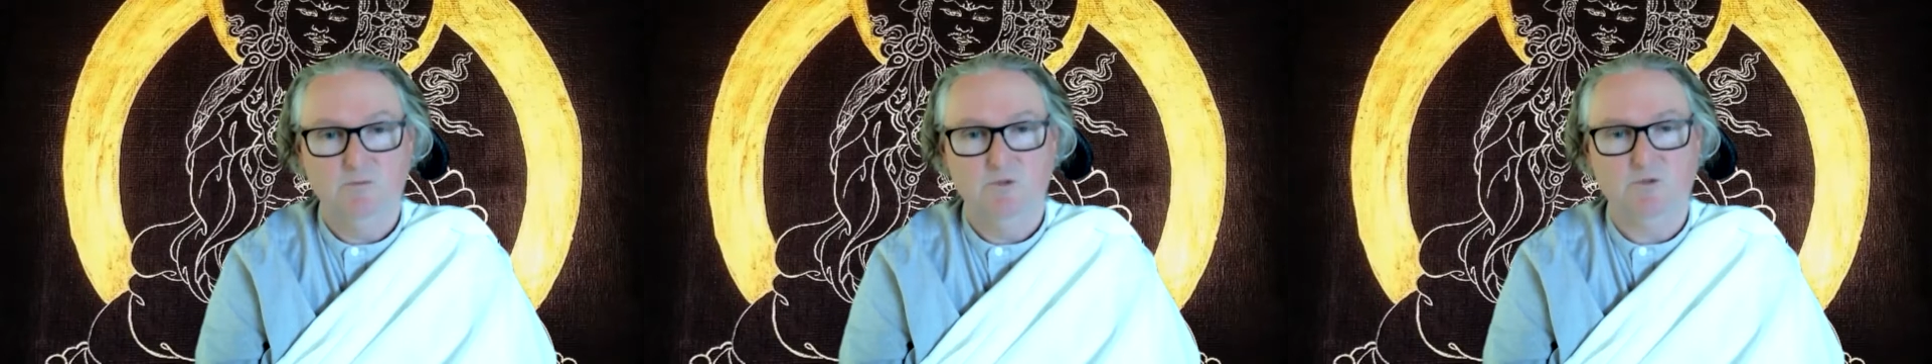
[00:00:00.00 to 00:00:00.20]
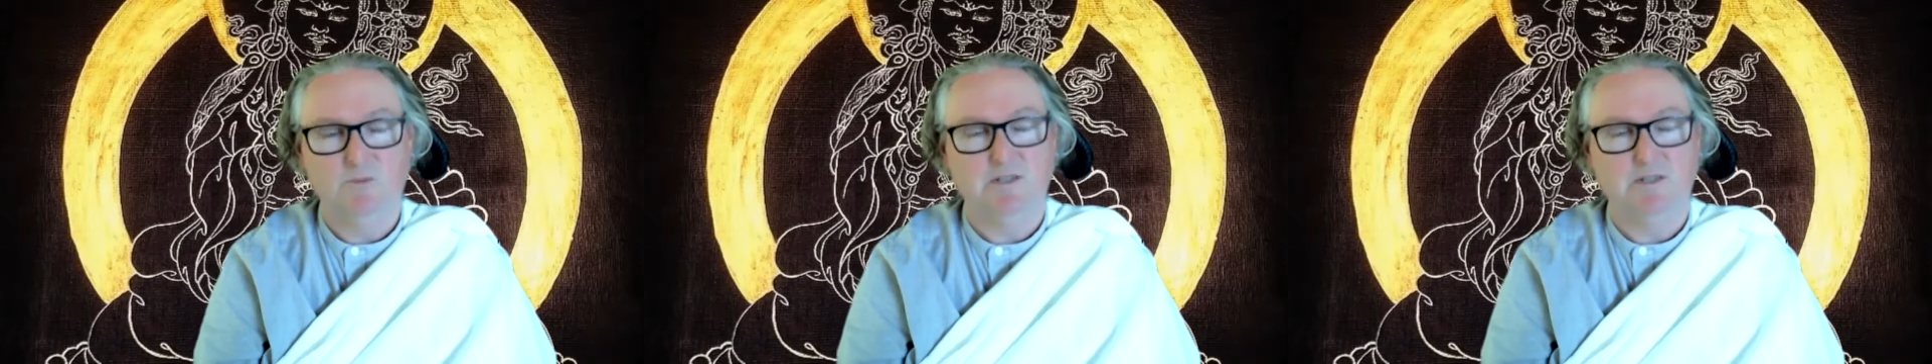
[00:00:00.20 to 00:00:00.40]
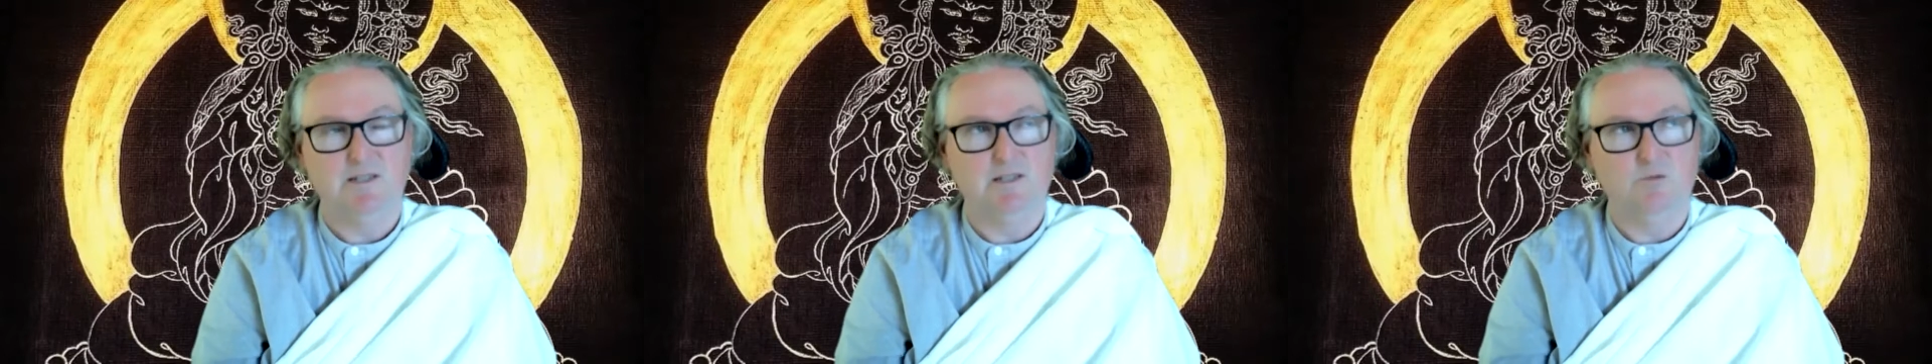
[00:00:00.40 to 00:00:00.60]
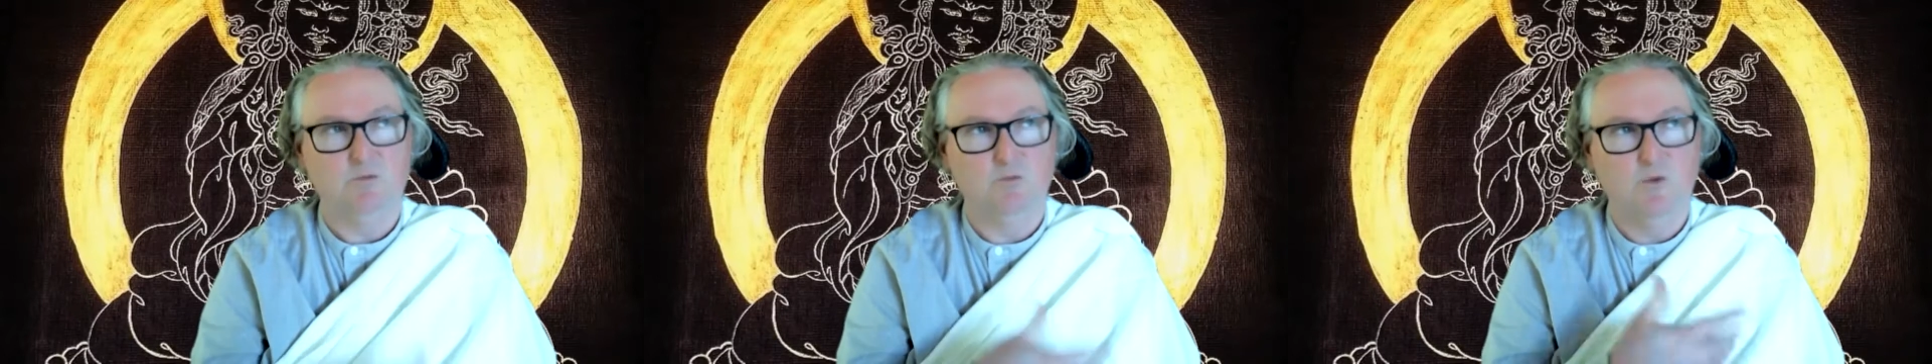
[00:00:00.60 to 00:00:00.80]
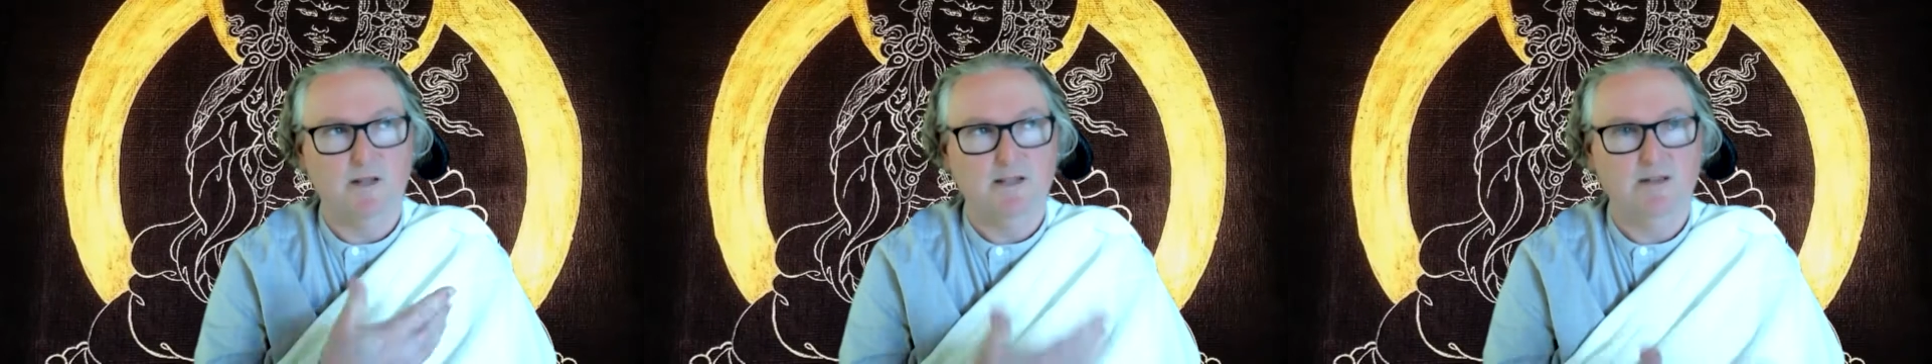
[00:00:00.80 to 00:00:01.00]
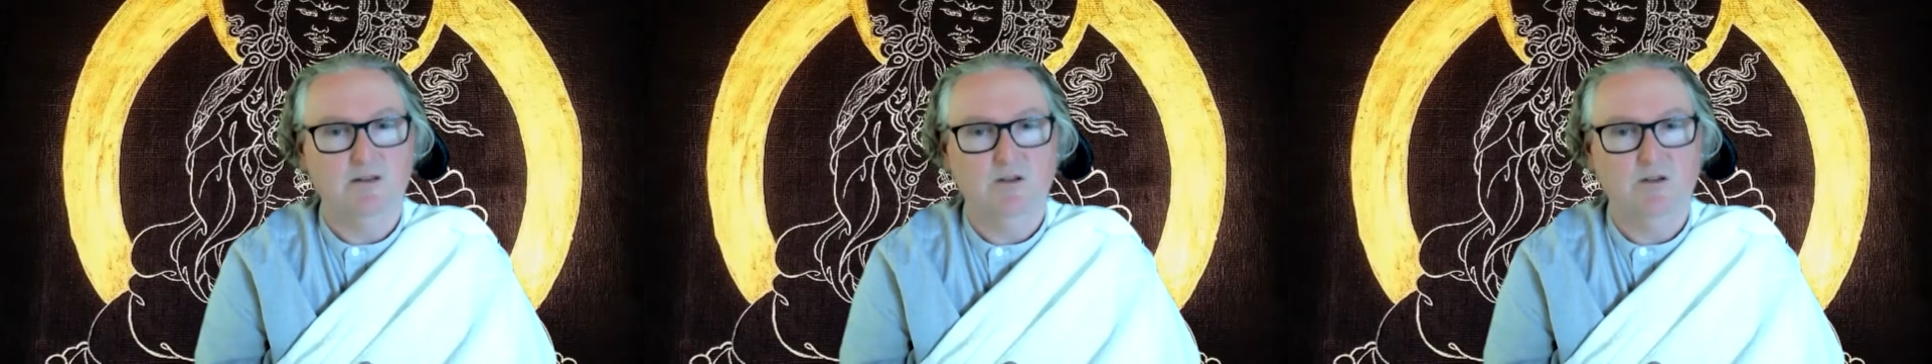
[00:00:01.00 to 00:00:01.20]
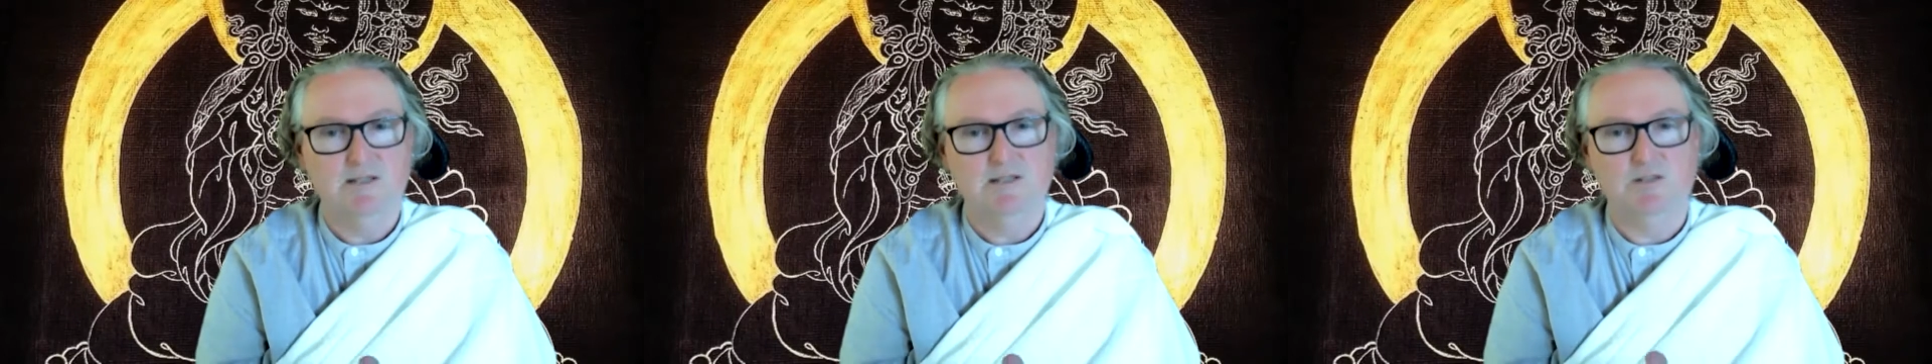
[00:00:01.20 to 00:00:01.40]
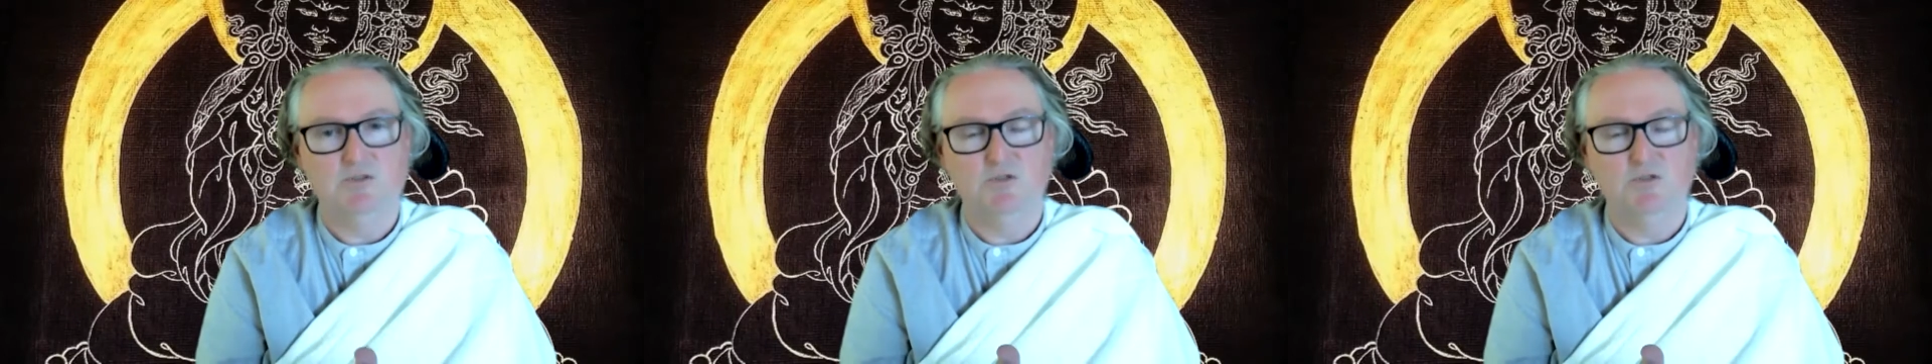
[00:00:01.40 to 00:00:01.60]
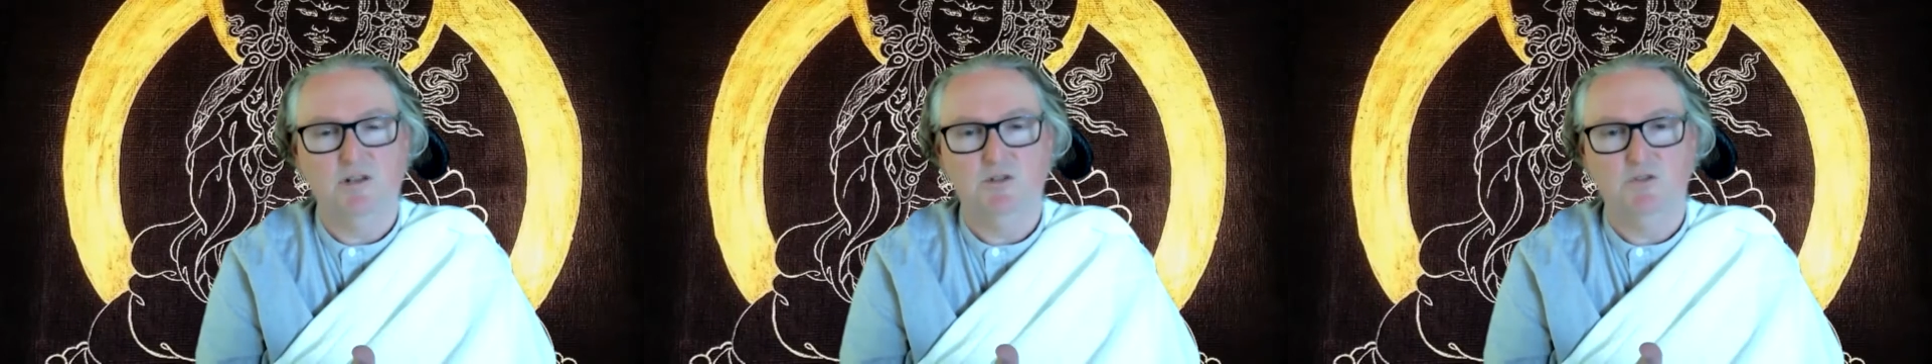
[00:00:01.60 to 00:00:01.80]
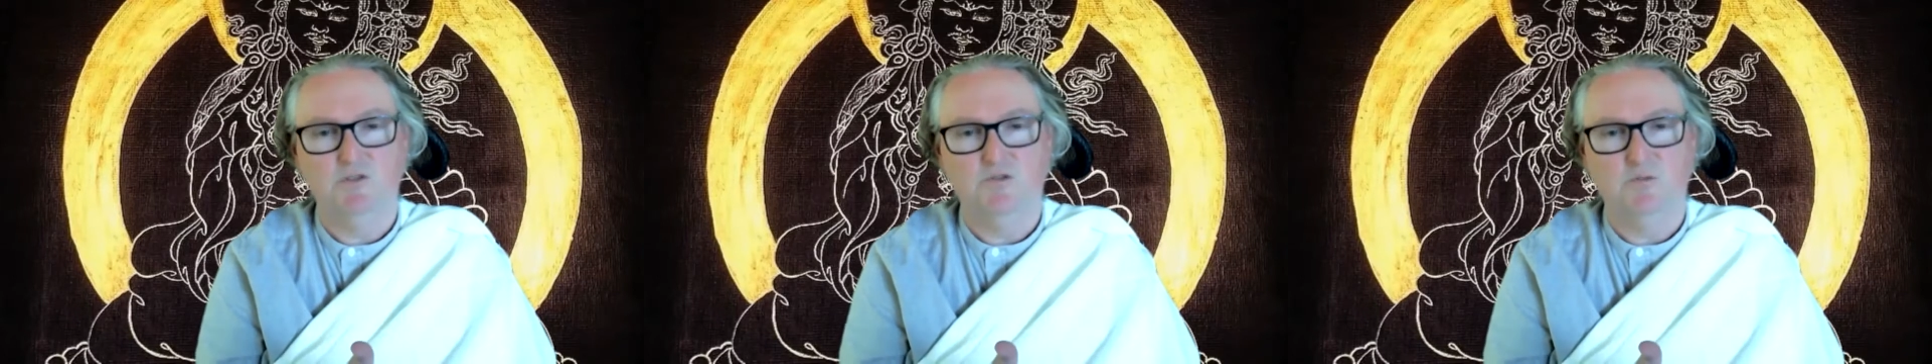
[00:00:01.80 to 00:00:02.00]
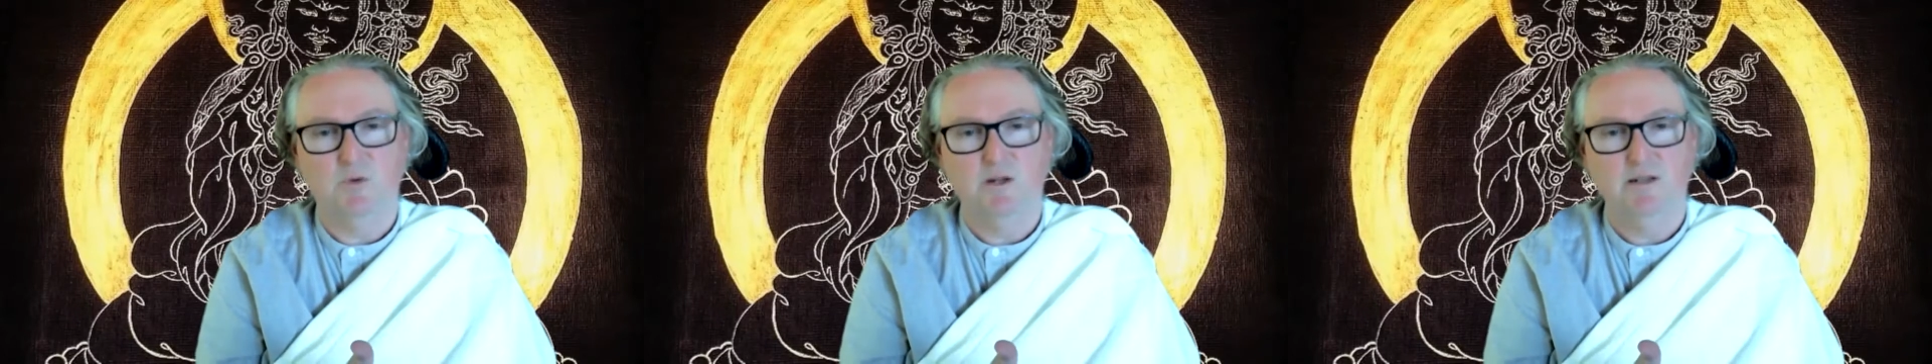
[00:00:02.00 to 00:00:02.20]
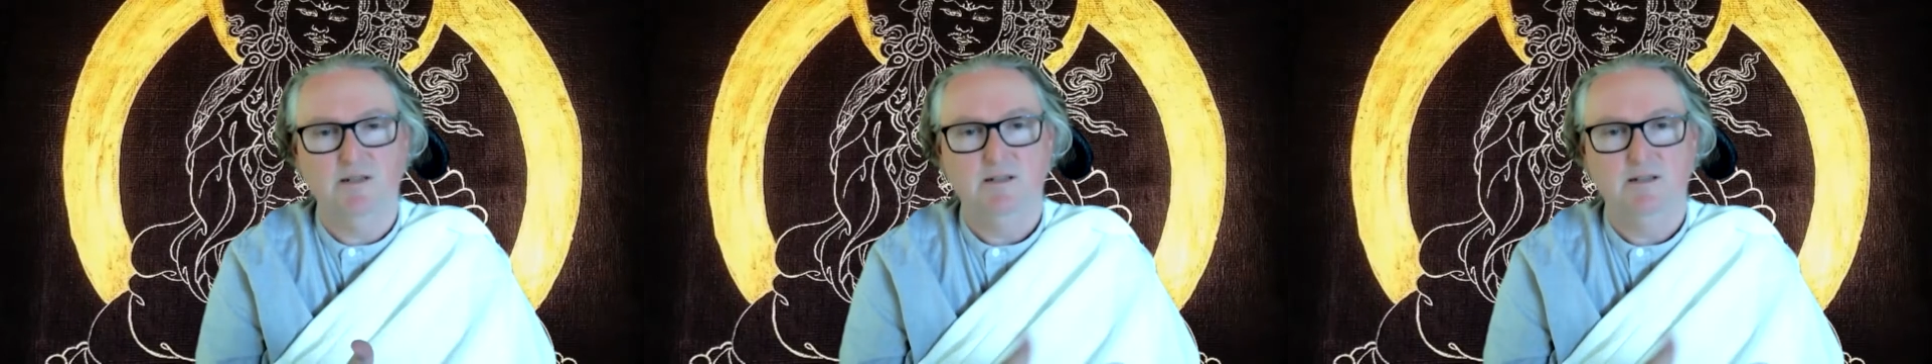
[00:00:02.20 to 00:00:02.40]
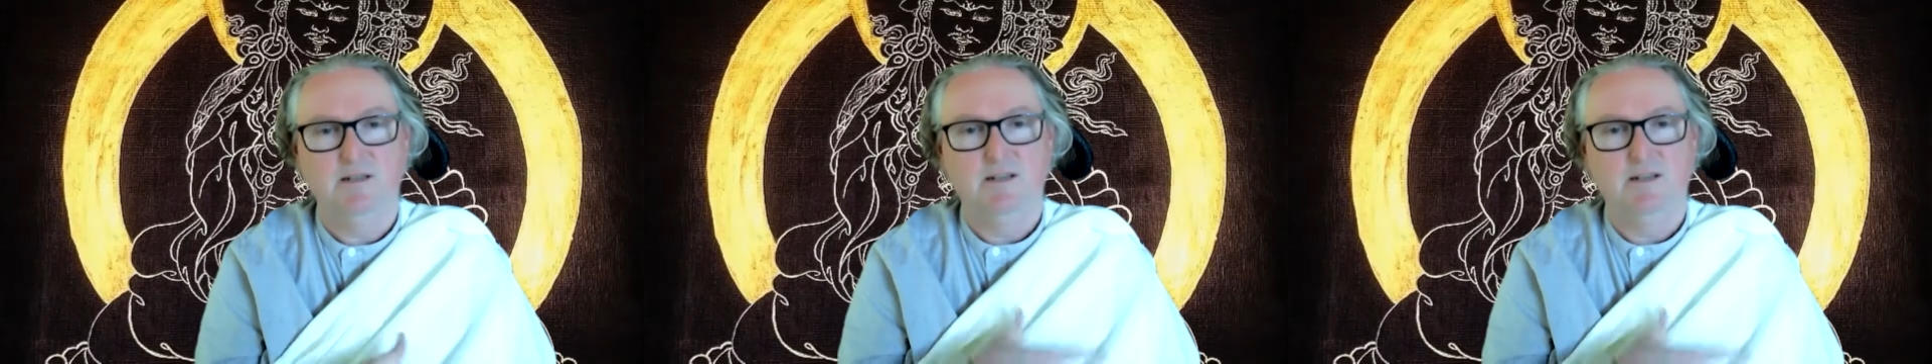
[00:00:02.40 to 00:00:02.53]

which means he recognized the true nature of mind